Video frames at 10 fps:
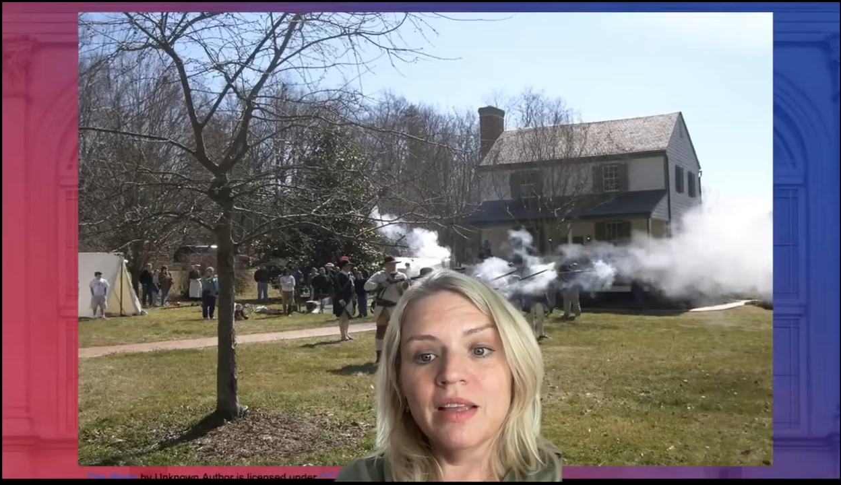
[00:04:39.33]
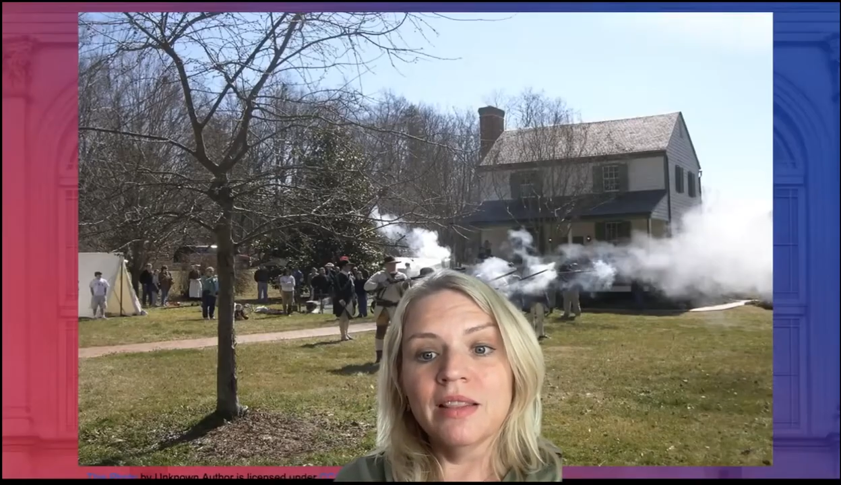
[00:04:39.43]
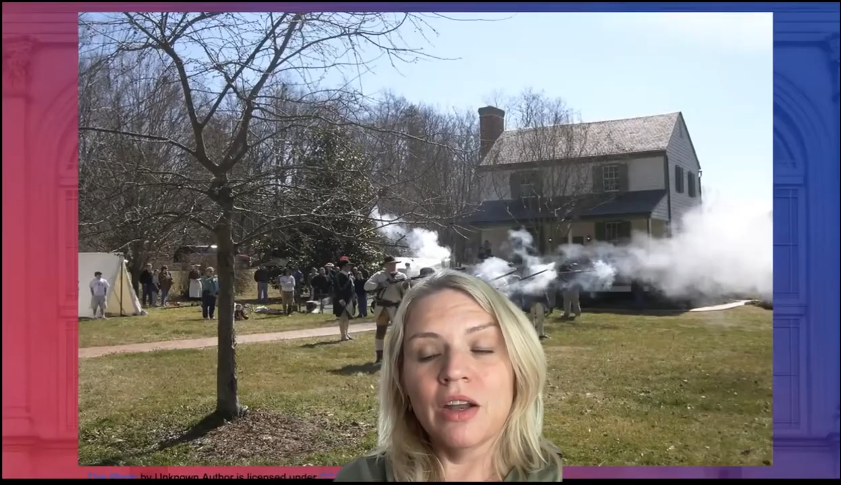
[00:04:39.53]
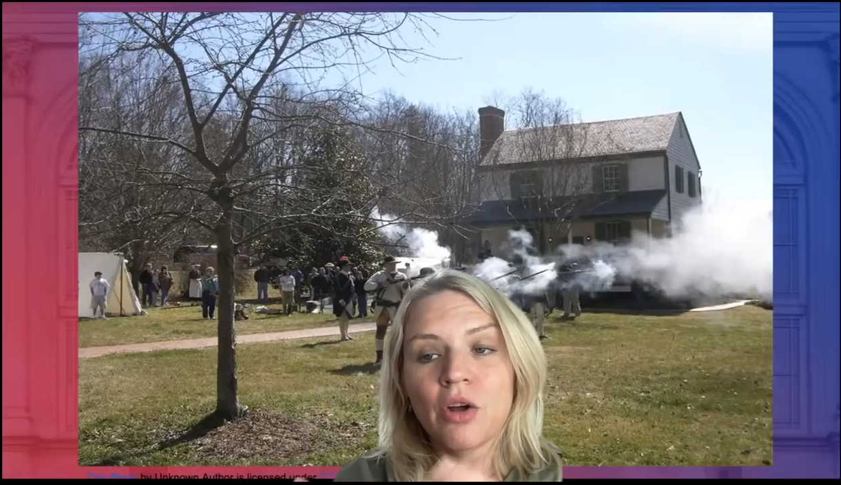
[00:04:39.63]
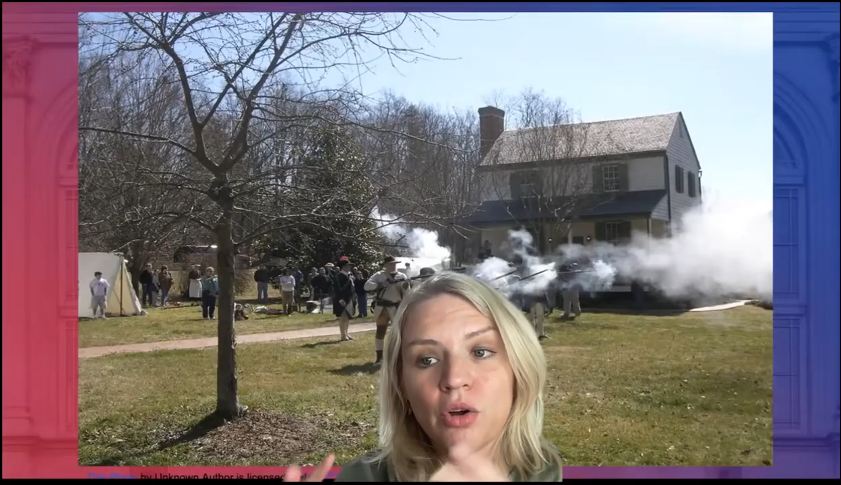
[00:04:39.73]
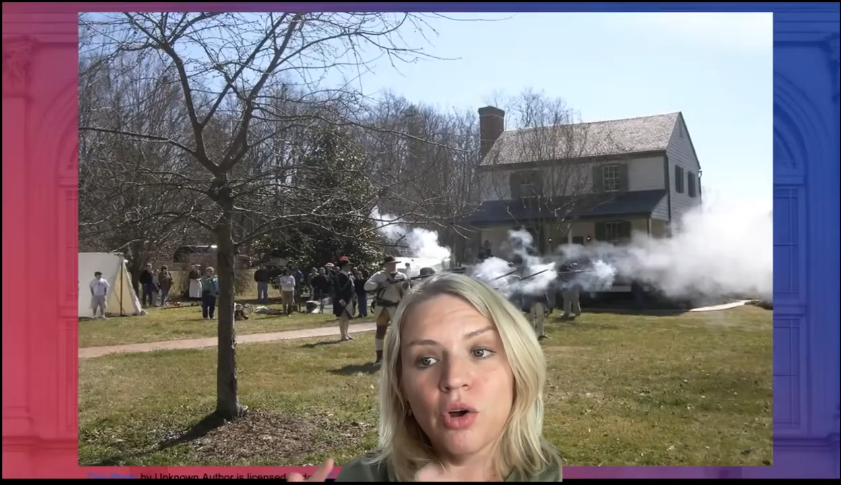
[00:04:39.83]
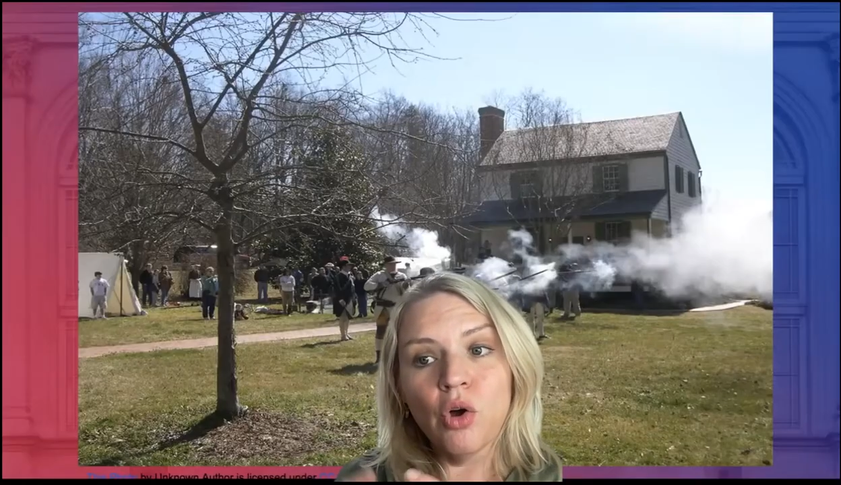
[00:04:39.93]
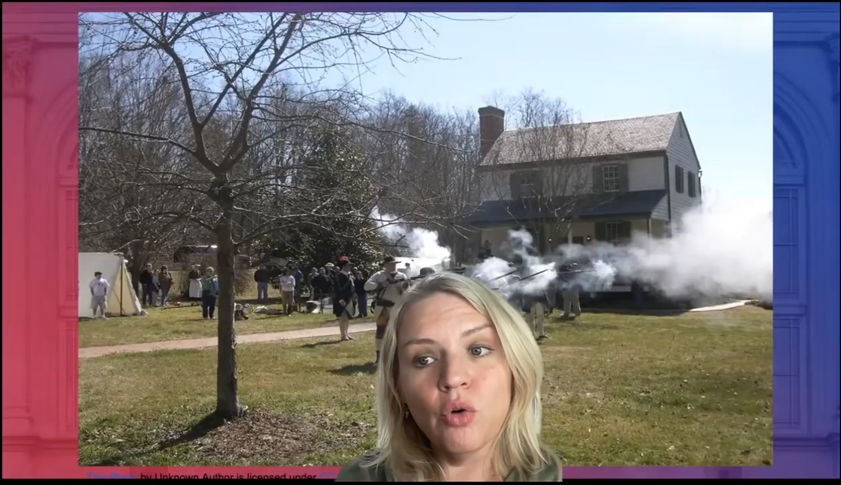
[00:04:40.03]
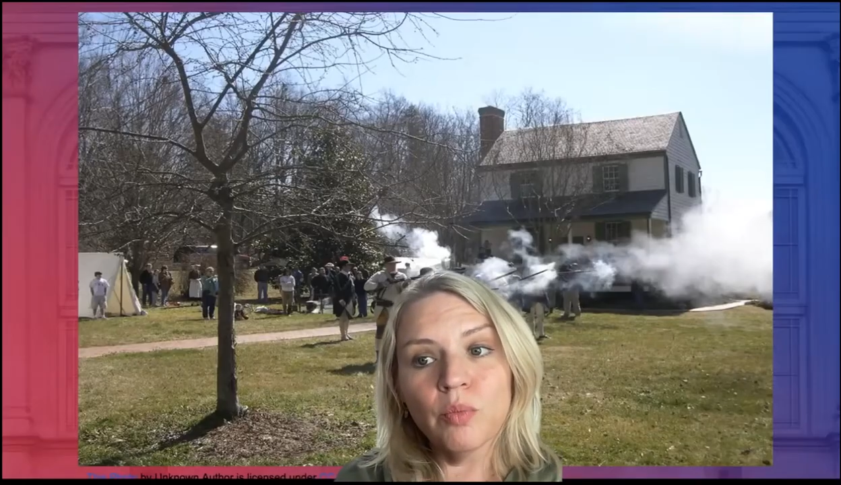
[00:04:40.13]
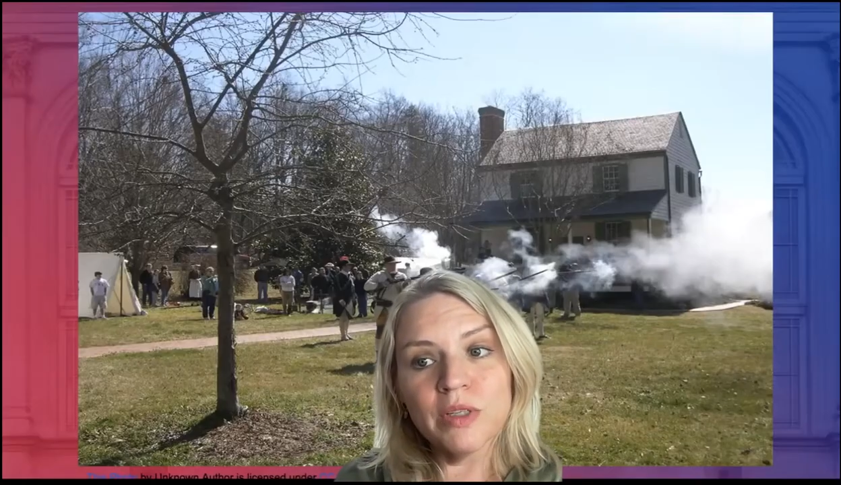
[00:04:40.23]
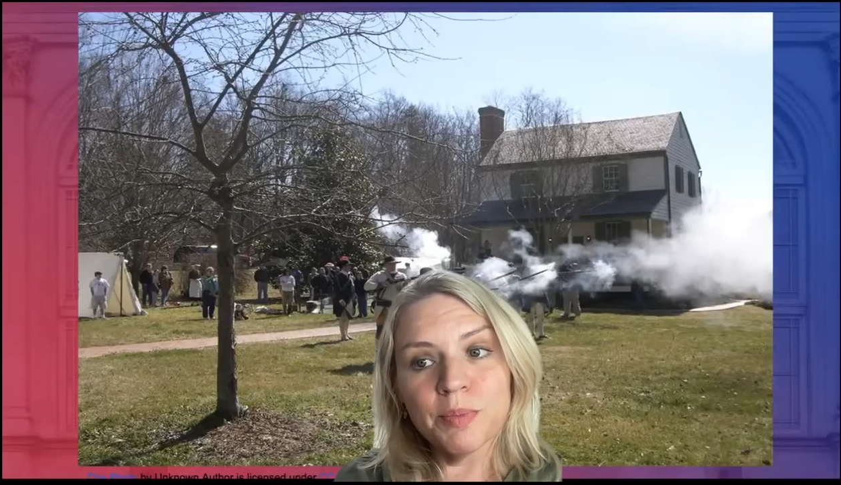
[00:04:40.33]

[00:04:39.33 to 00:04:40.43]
that our home was